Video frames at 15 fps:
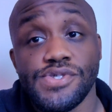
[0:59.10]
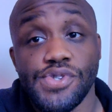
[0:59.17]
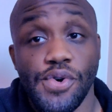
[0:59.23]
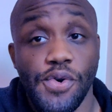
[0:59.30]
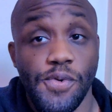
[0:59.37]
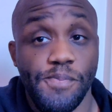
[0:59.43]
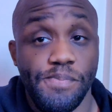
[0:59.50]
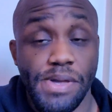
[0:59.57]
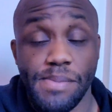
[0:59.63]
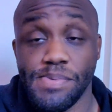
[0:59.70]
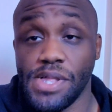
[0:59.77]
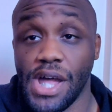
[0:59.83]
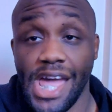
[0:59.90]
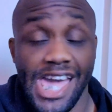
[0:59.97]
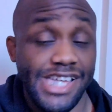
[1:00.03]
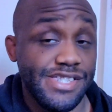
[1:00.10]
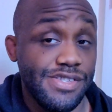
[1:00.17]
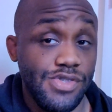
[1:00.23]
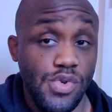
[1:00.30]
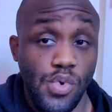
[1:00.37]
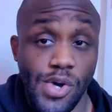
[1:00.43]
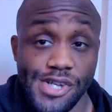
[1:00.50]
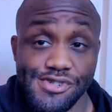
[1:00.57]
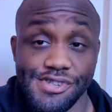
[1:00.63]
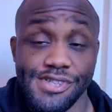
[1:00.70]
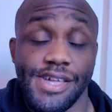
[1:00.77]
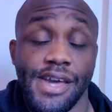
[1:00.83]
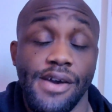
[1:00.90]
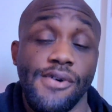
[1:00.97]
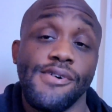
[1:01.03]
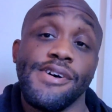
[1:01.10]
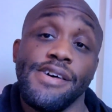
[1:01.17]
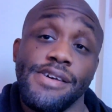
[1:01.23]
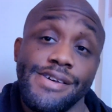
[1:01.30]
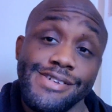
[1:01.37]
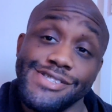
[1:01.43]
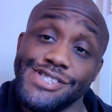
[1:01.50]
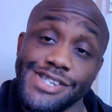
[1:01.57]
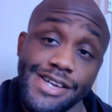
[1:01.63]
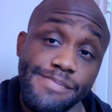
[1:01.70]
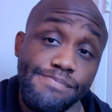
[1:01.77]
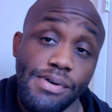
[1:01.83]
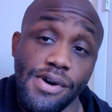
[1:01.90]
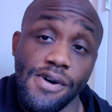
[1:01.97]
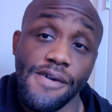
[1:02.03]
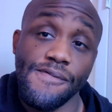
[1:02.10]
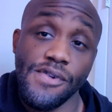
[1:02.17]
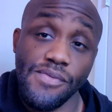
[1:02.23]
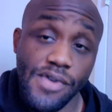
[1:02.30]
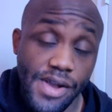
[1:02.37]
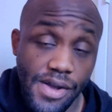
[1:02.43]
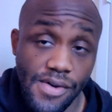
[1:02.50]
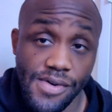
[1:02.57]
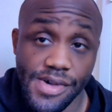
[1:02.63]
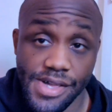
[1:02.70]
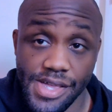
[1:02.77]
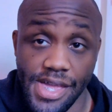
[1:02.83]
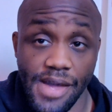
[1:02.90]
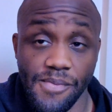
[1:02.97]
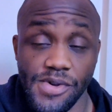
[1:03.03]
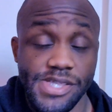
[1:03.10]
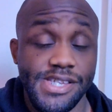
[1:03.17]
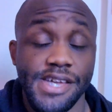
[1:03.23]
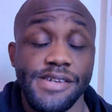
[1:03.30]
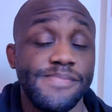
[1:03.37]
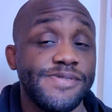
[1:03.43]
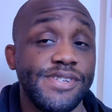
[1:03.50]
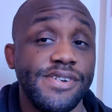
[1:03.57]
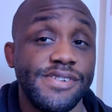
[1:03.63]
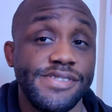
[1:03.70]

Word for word: So people are asking the question now, is Jake Paul for real? Can we take him